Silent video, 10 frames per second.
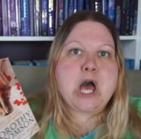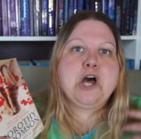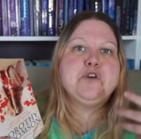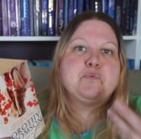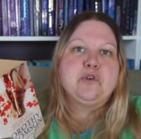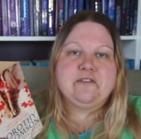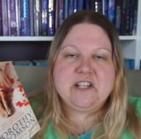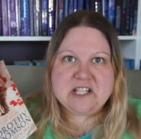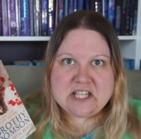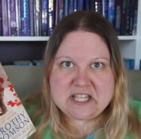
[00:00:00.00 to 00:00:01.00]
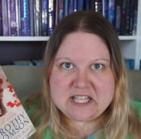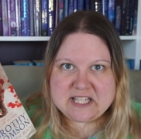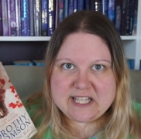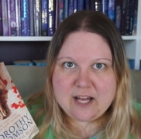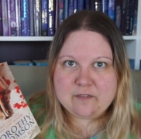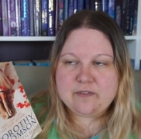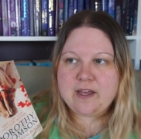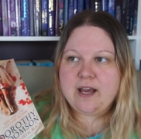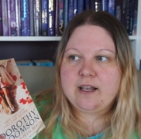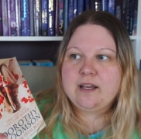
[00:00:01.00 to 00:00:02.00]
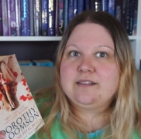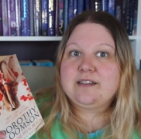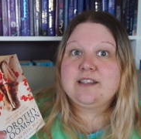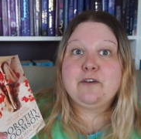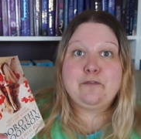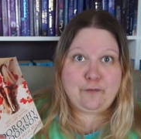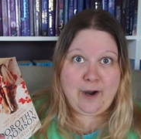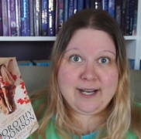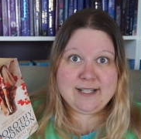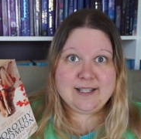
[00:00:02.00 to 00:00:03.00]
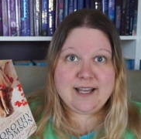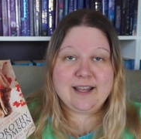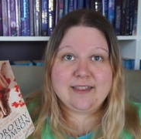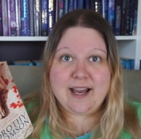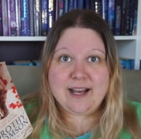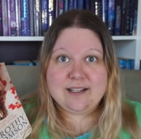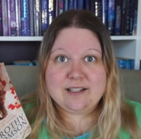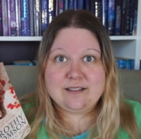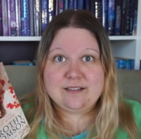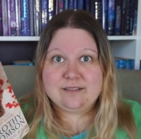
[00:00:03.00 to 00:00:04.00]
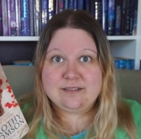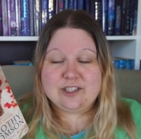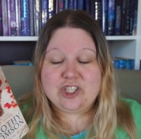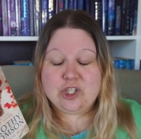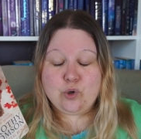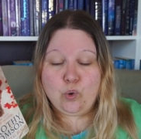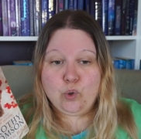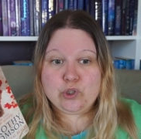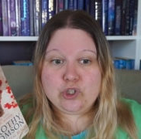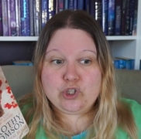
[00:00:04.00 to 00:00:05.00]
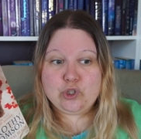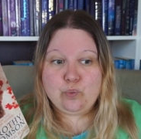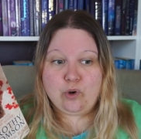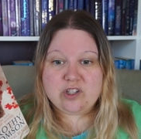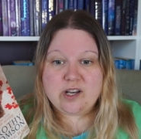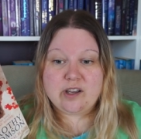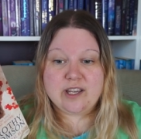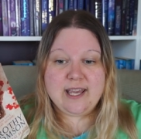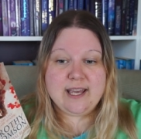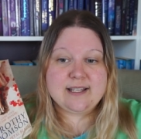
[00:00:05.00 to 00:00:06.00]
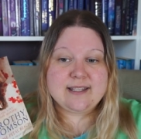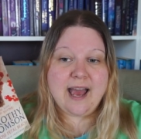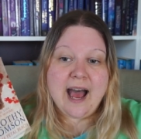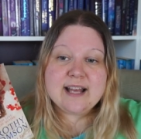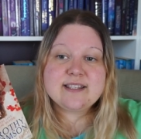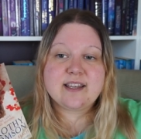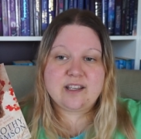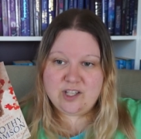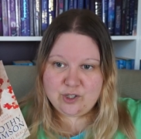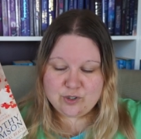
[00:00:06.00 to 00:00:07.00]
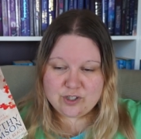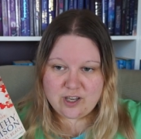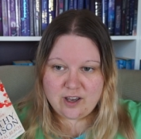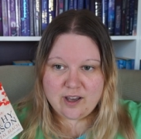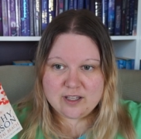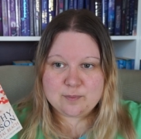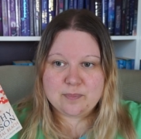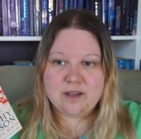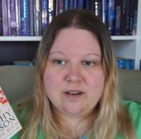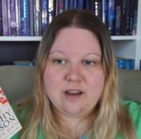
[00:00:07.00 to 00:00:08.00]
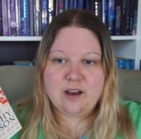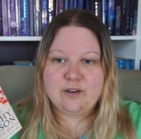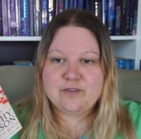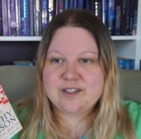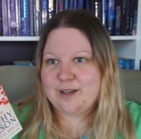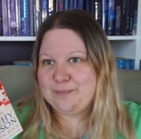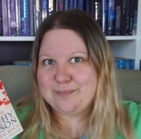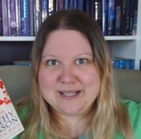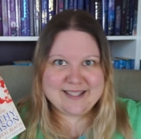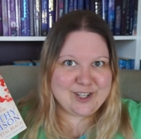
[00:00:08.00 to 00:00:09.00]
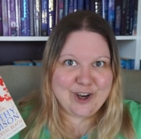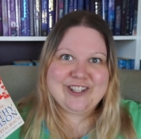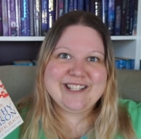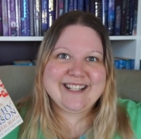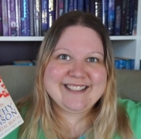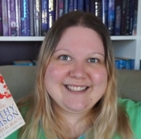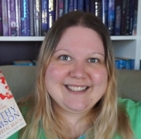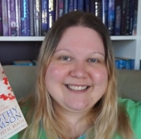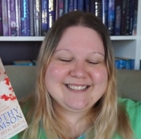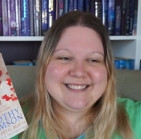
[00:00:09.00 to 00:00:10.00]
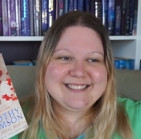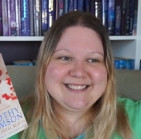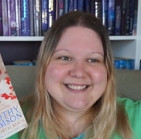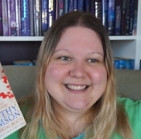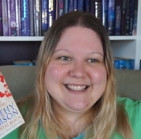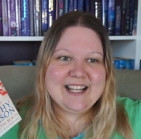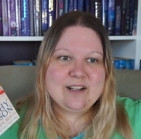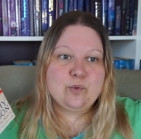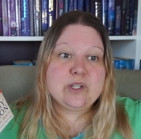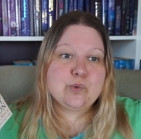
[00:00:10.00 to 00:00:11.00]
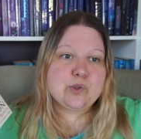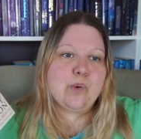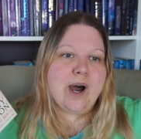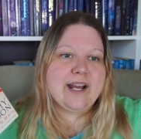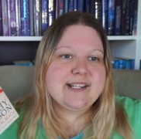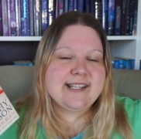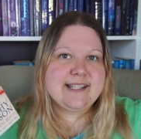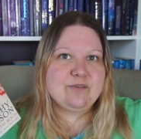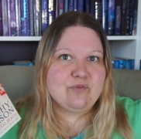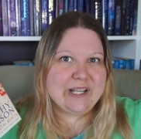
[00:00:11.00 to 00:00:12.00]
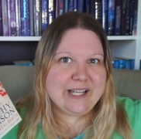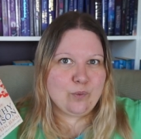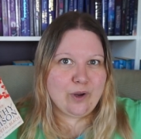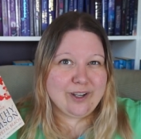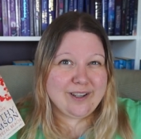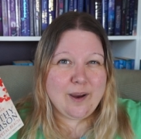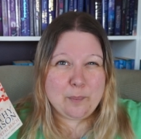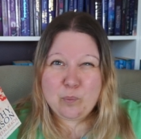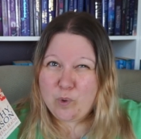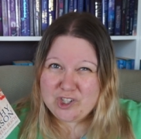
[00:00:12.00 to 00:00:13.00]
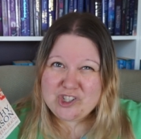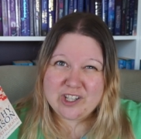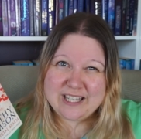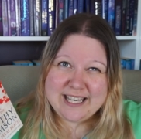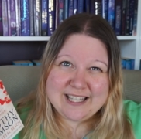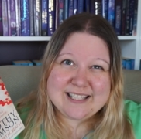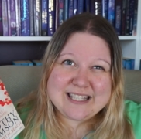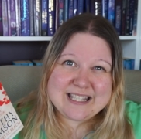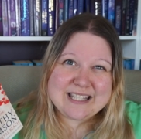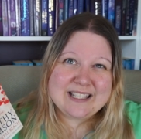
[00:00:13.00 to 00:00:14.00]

reveals itself that the friend that she called to watch her kids has accused her husband of some misconduct, which was why she didn't really want to come and watch her kids.